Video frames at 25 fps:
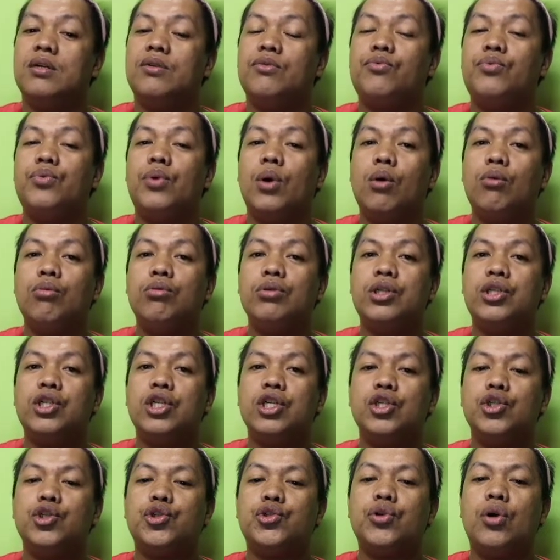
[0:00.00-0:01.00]
Rose
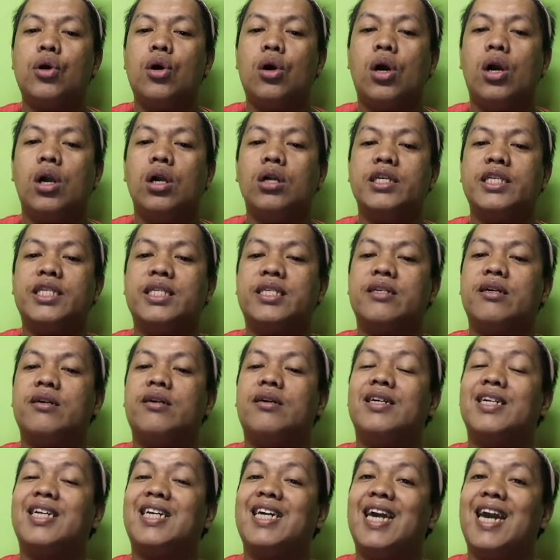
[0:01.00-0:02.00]
and Charles
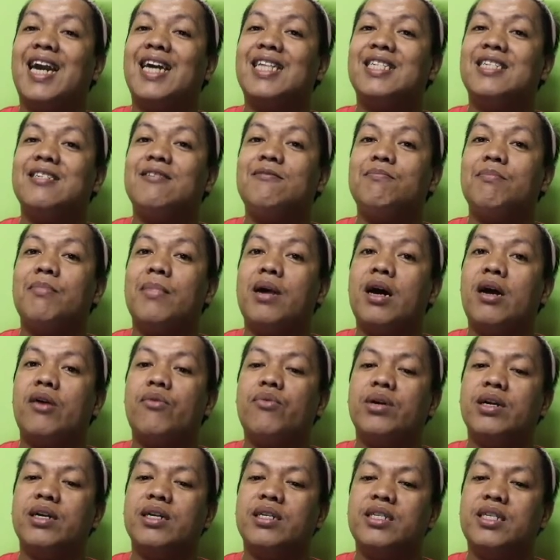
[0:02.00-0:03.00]
are getting
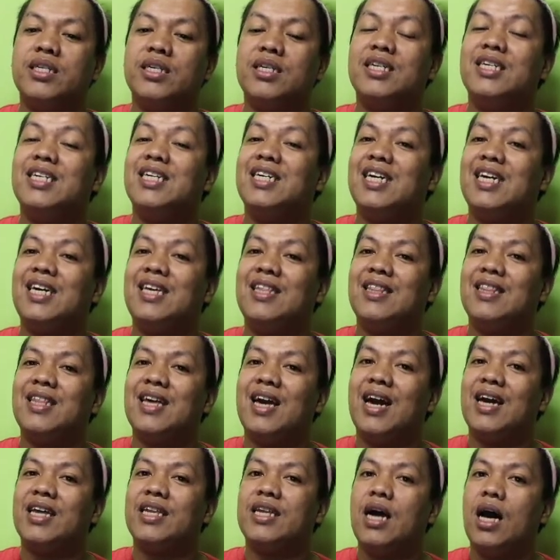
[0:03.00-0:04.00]
married in
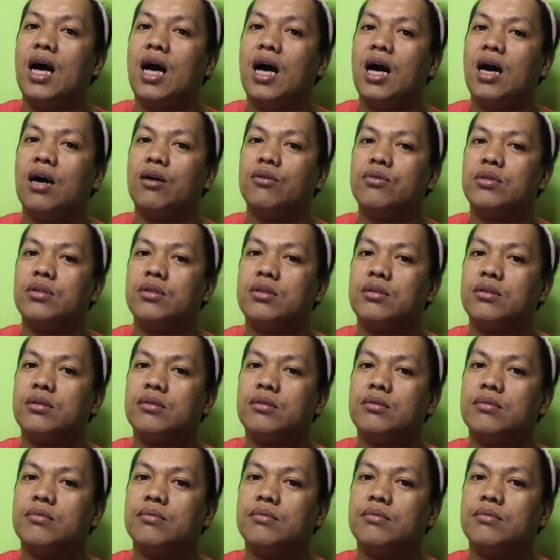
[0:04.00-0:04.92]
that house.